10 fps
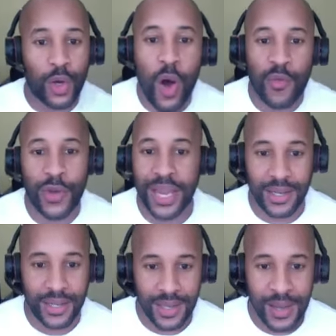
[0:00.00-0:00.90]
can't
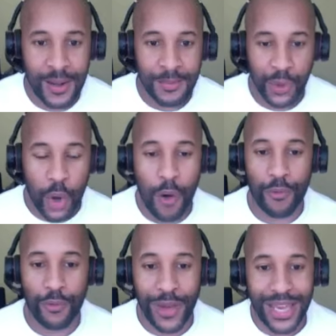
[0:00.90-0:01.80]
fake this. You
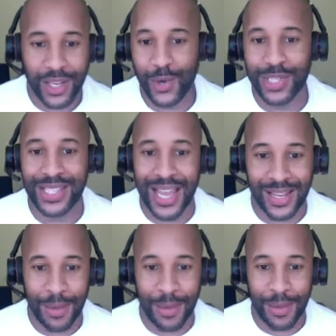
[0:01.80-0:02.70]
can't fake your
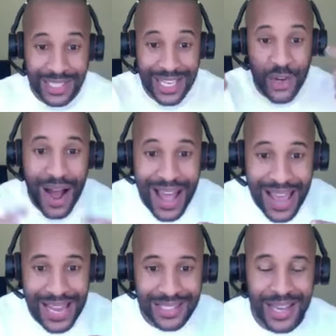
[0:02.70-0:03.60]
state because it's in your
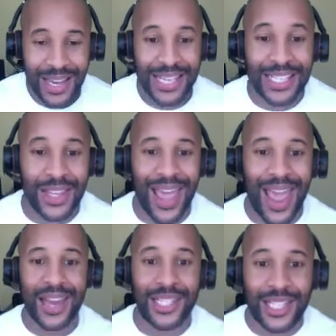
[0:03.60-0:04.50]
eyes, it's in the
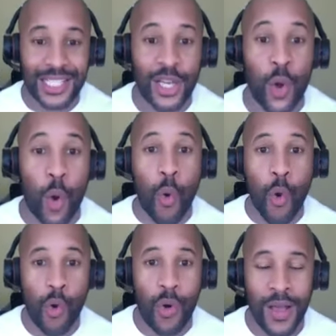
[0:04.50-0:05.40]
energy, it's in your
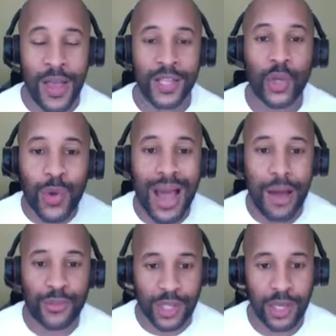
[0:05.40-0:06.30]
aura. So you
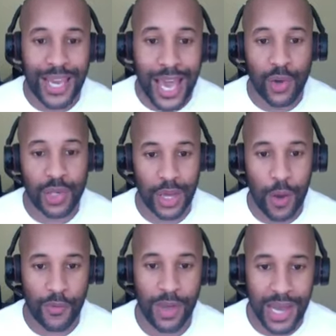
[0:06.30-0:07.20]
have to get
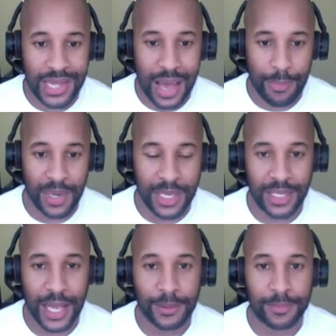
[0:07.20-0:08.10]
yourself in that peak
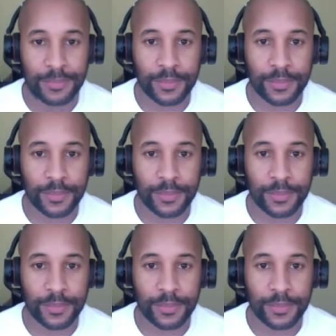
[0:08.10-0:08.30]
state.